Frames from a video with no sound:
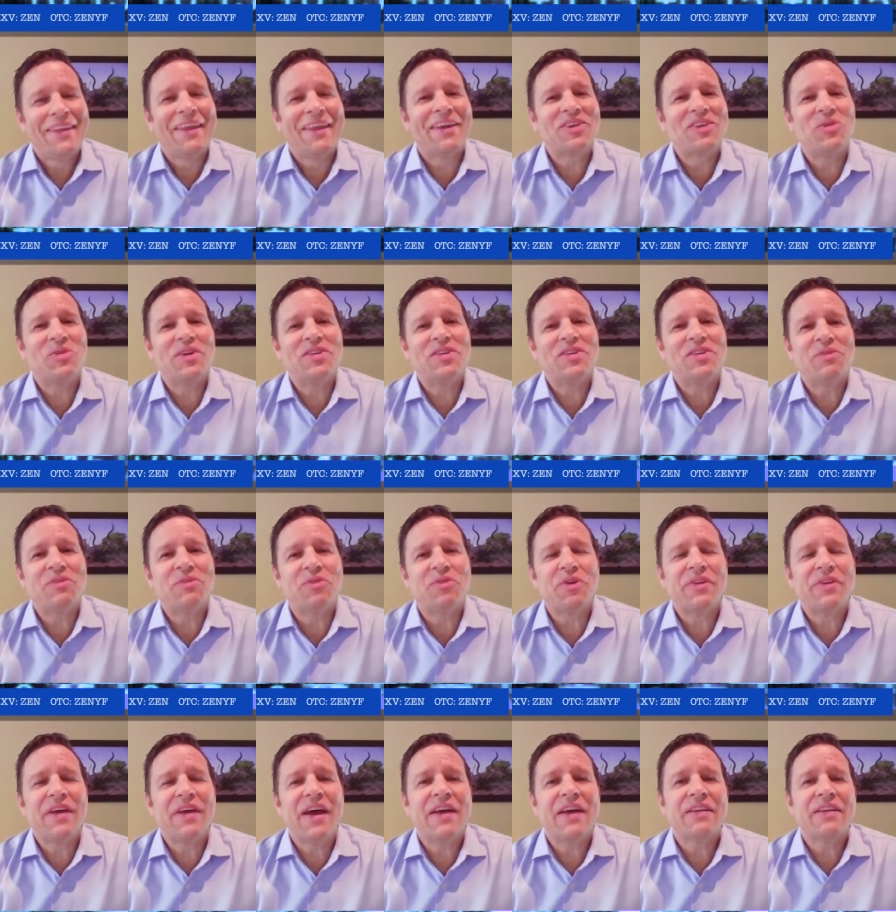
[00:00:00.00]
Thanks, Tracy, for
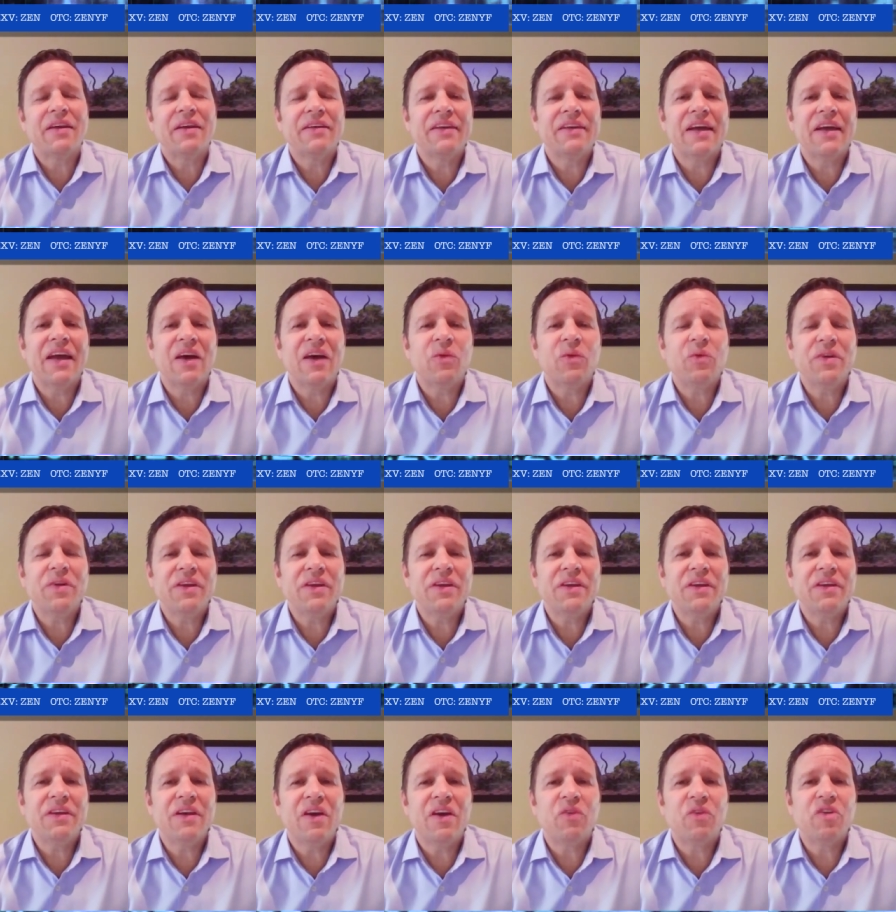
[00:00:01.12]
that. Yeah,
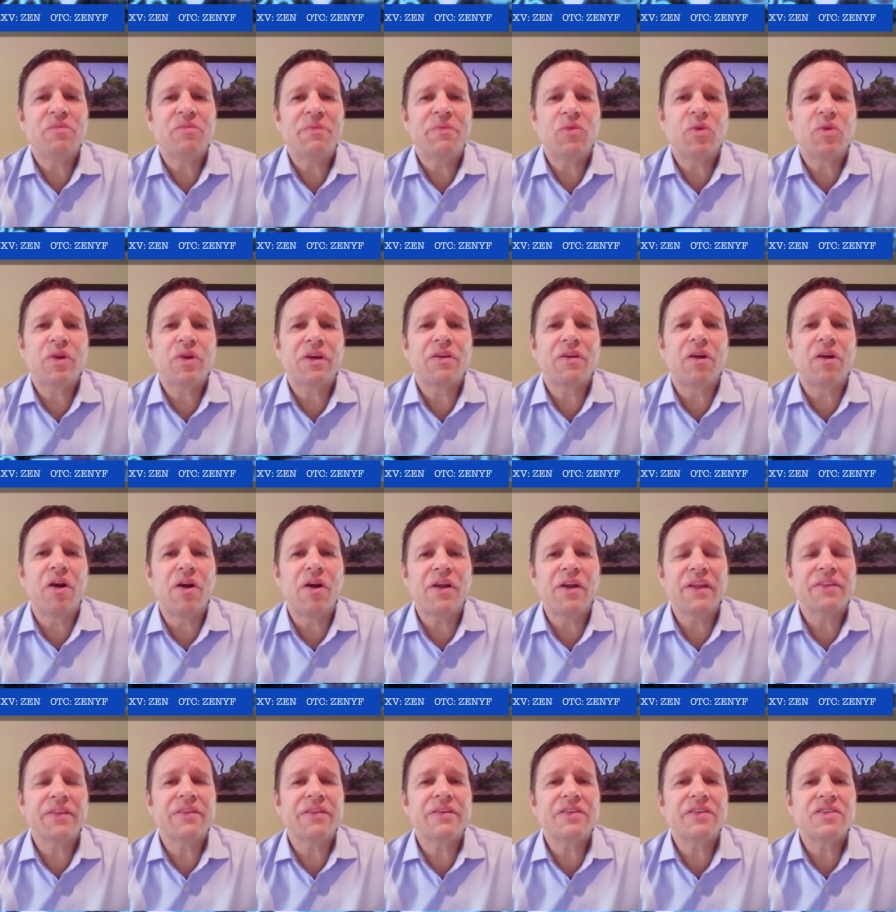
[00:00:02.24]
we, uh, we've been working hard
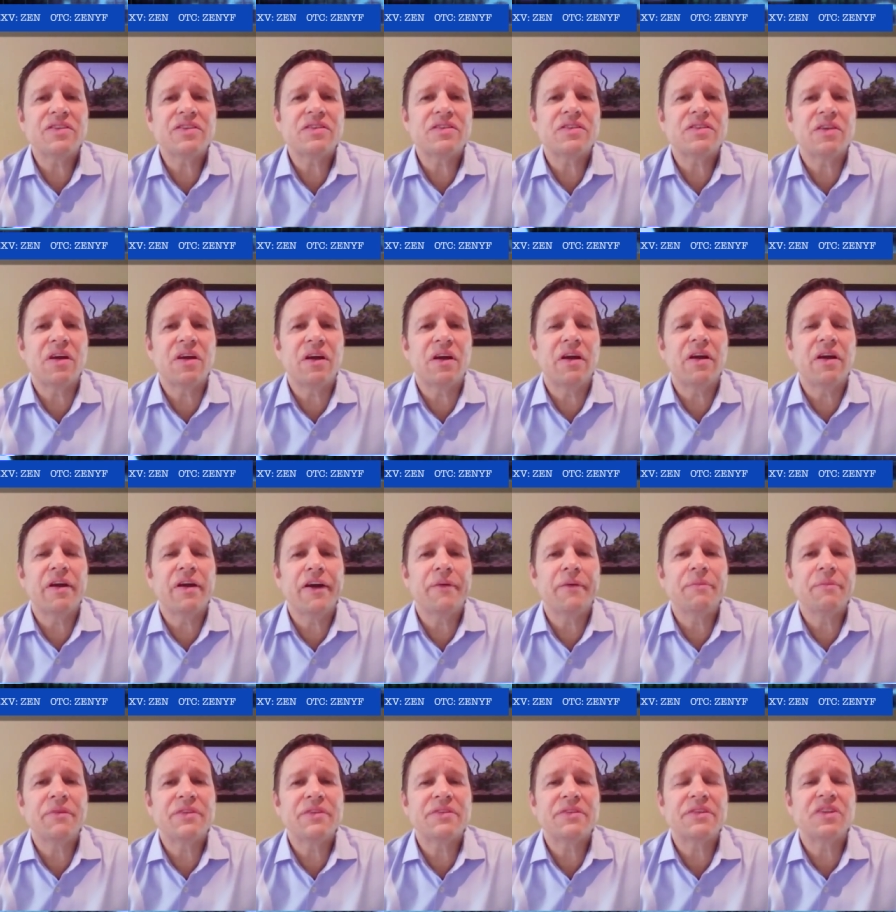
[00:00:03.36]
at this
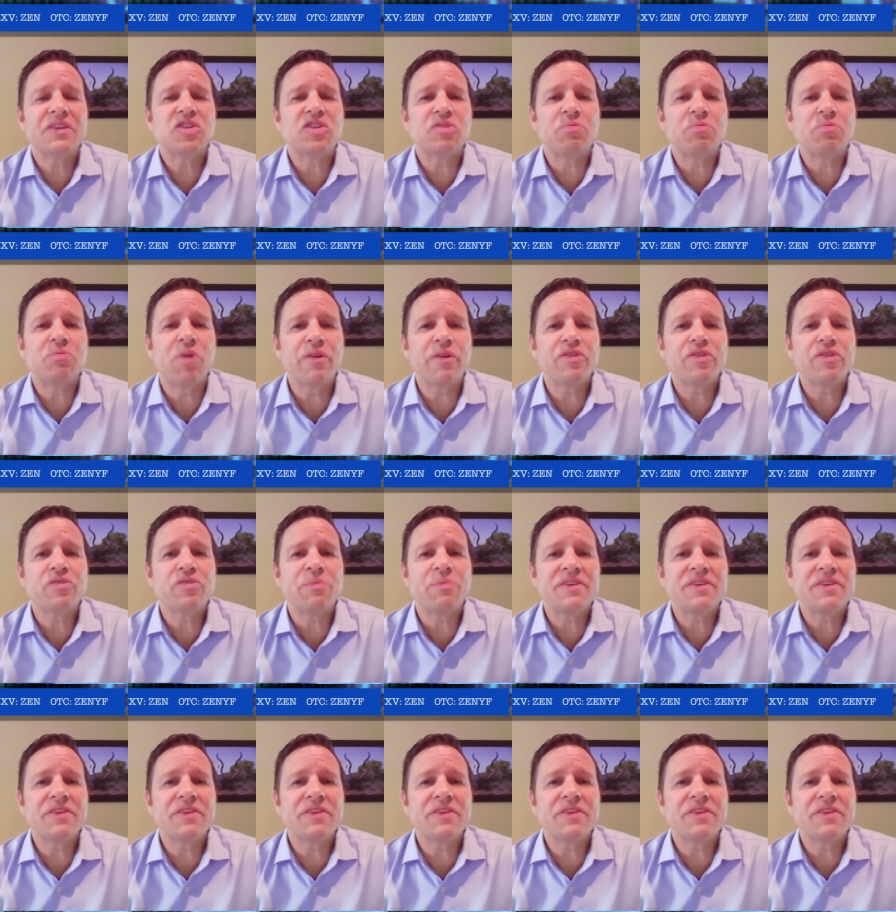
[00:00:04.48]
um, since March.